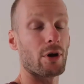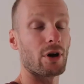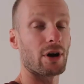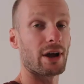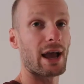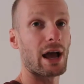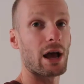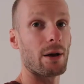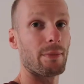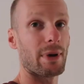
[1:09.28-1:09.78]
could
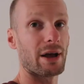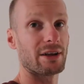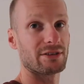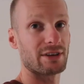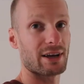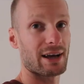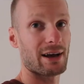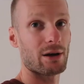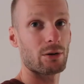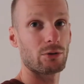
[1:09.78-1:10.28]
get a better
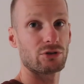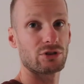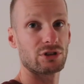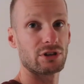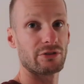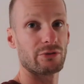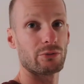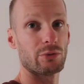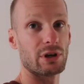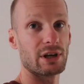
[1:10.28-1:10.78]
house is
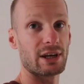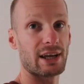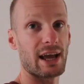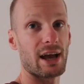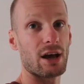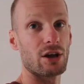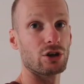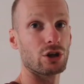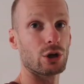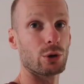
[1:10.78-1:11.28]
if we
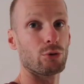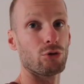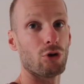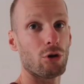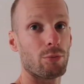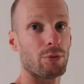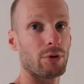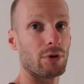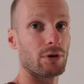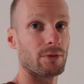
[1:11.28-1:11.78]
get a doer
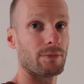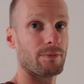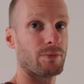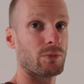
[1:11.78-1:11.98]
upper,